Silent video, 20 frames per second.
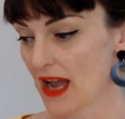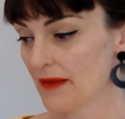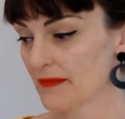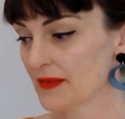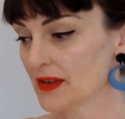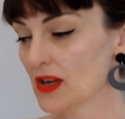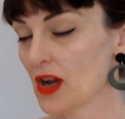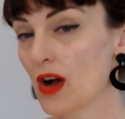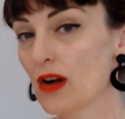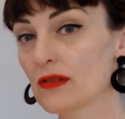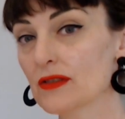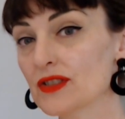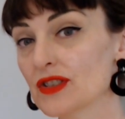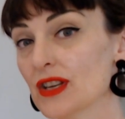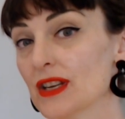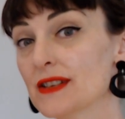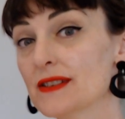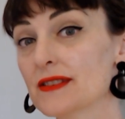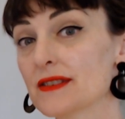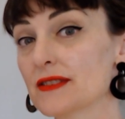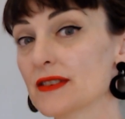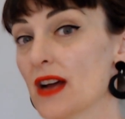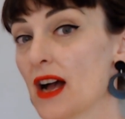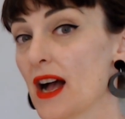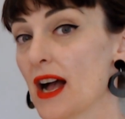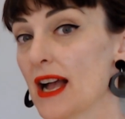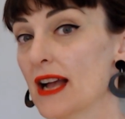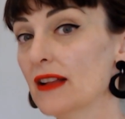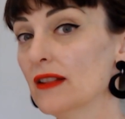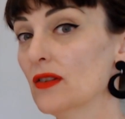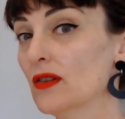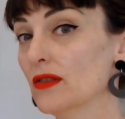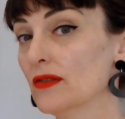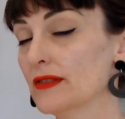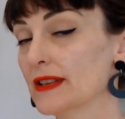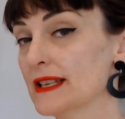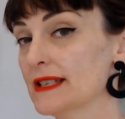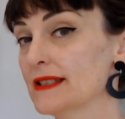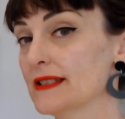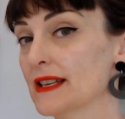culture, style, all
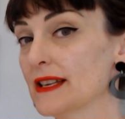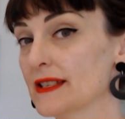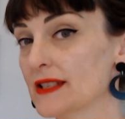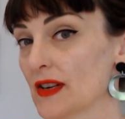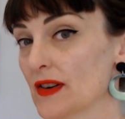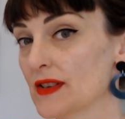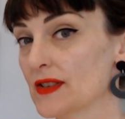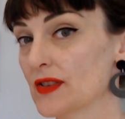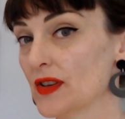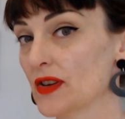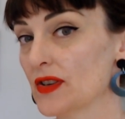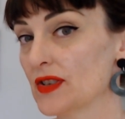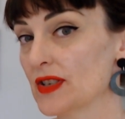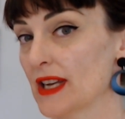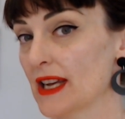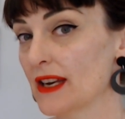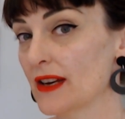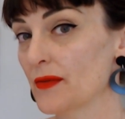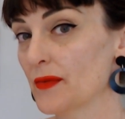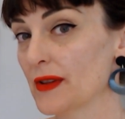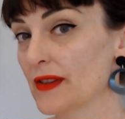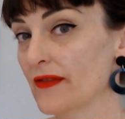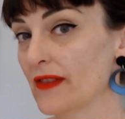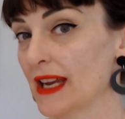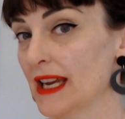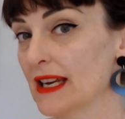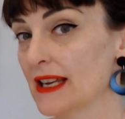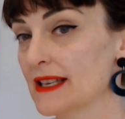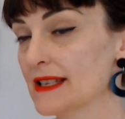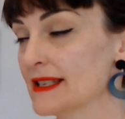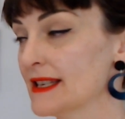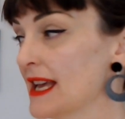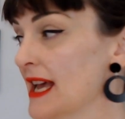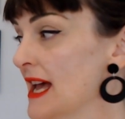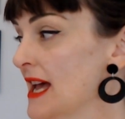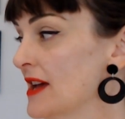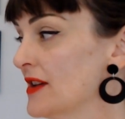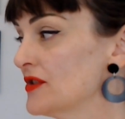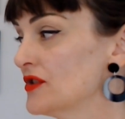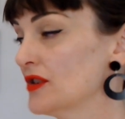these things are associated with Venus.
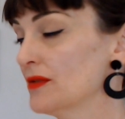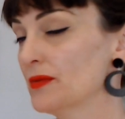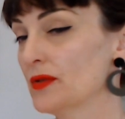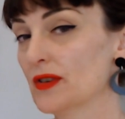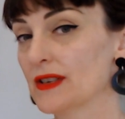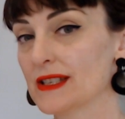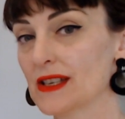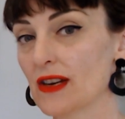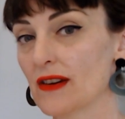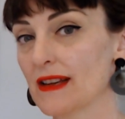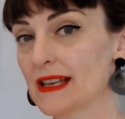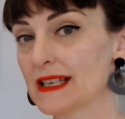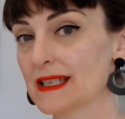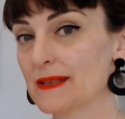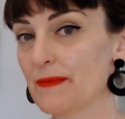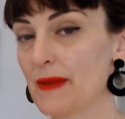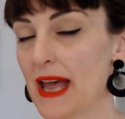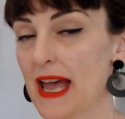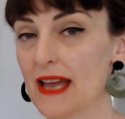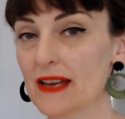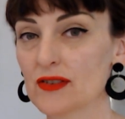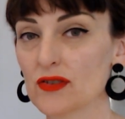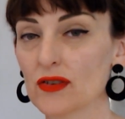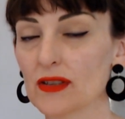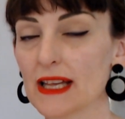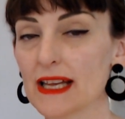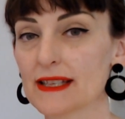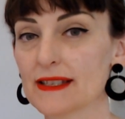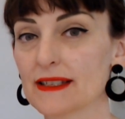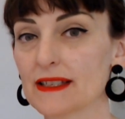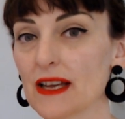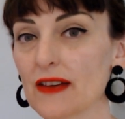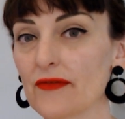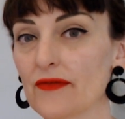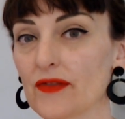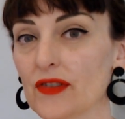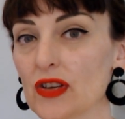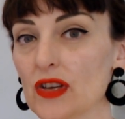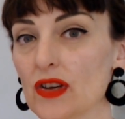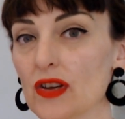Jupiter is going to expand all that stuff
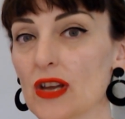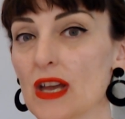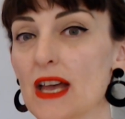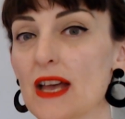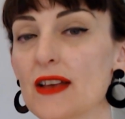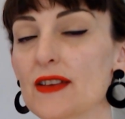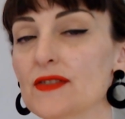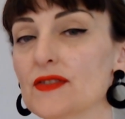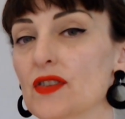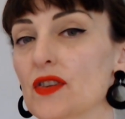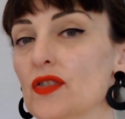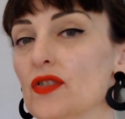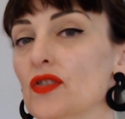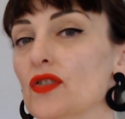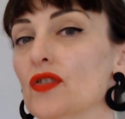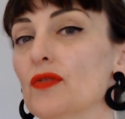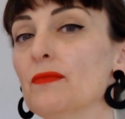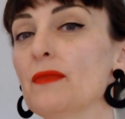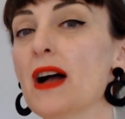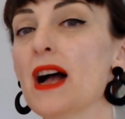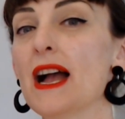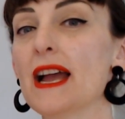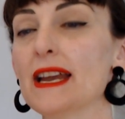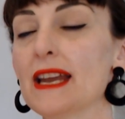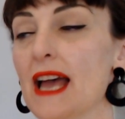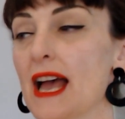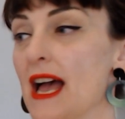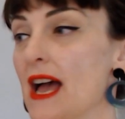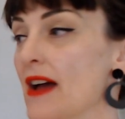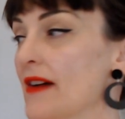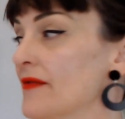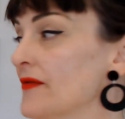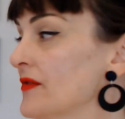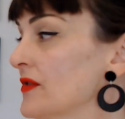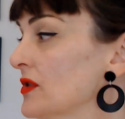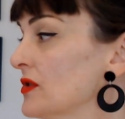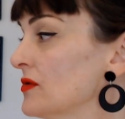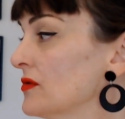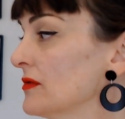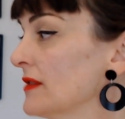for you. So you might have
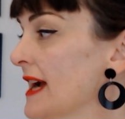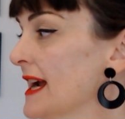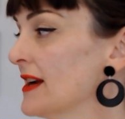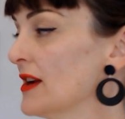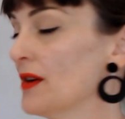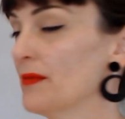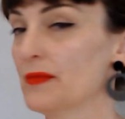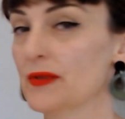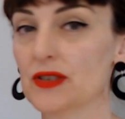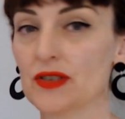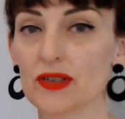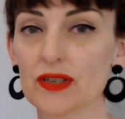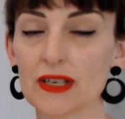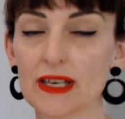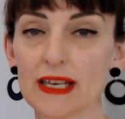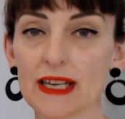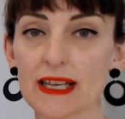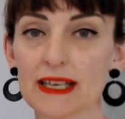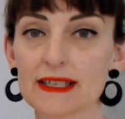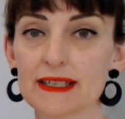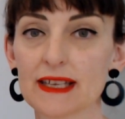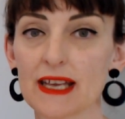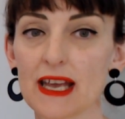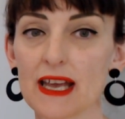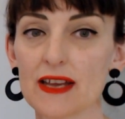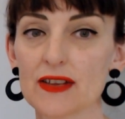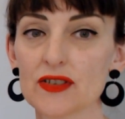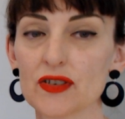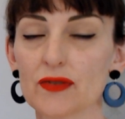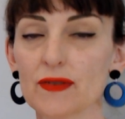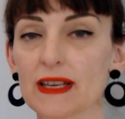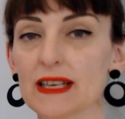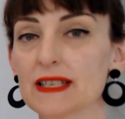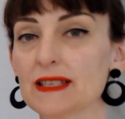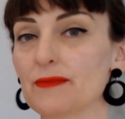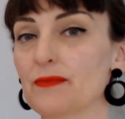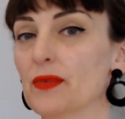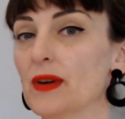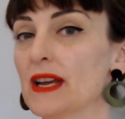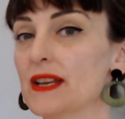great opportunities to
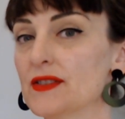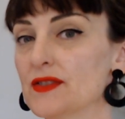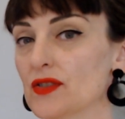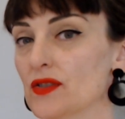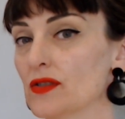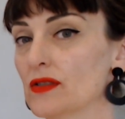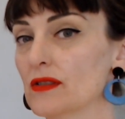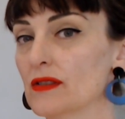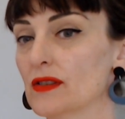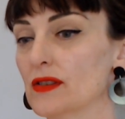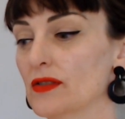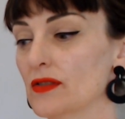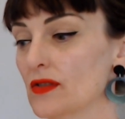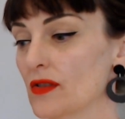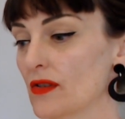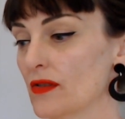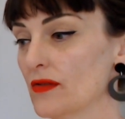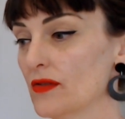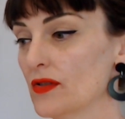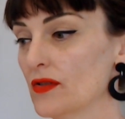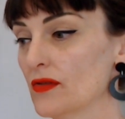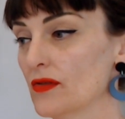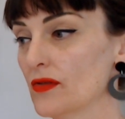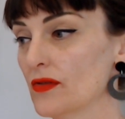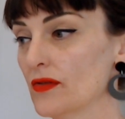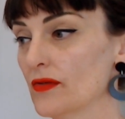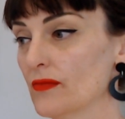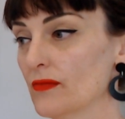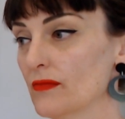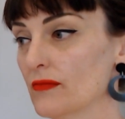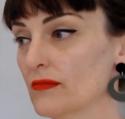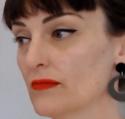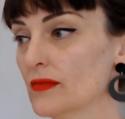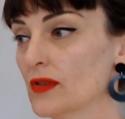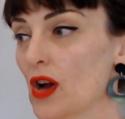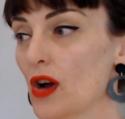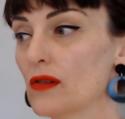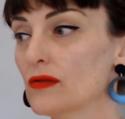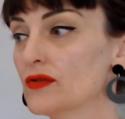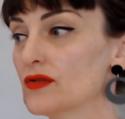express your, you know, your
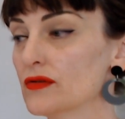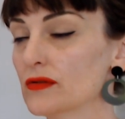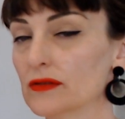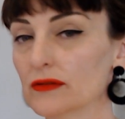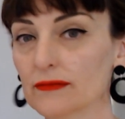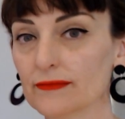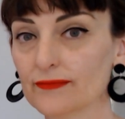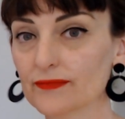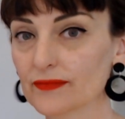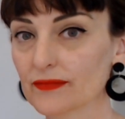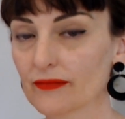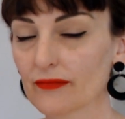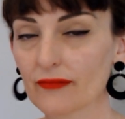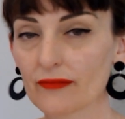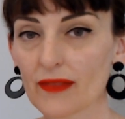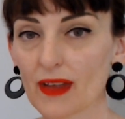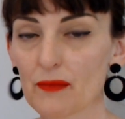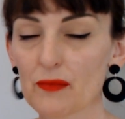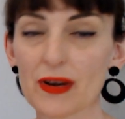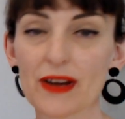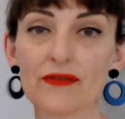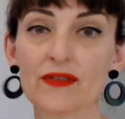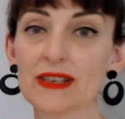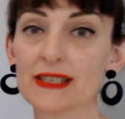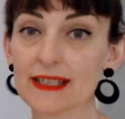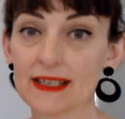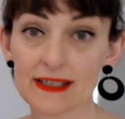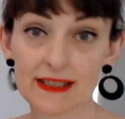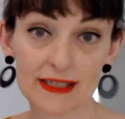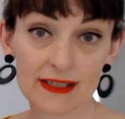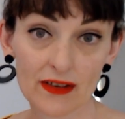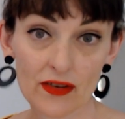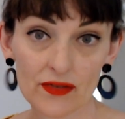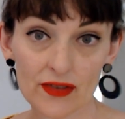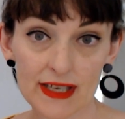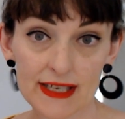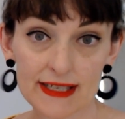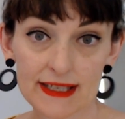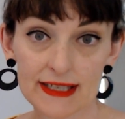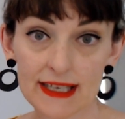cultural preferences on
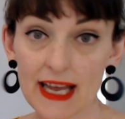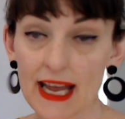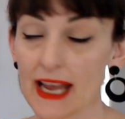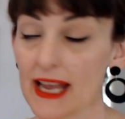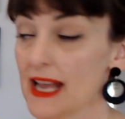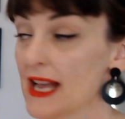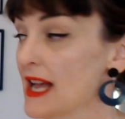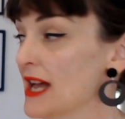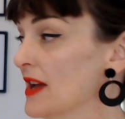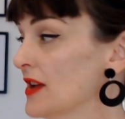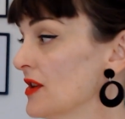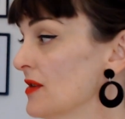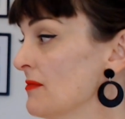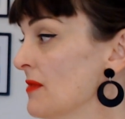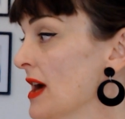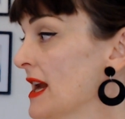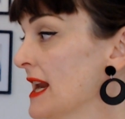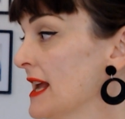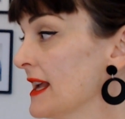this day. You might